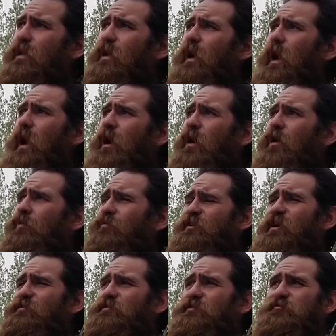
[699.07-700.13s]

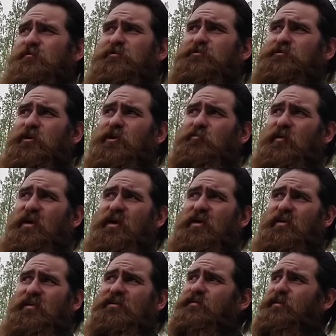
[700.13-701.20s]
that was the first
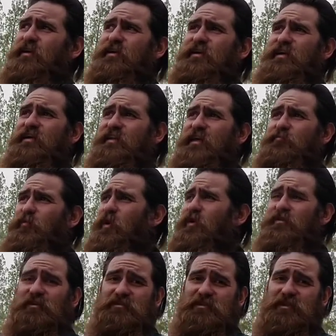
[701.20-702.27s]
drawback, and again, that probably
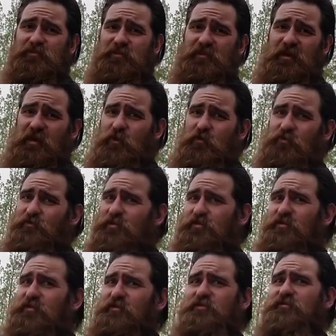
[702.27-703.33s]
doesn't even count
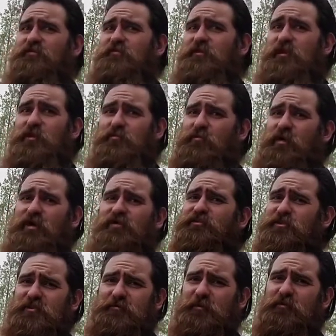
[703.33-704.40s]
because it might have
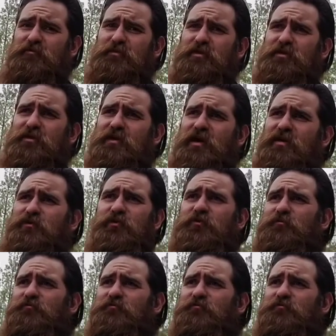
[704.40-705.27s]
just been me. I don't know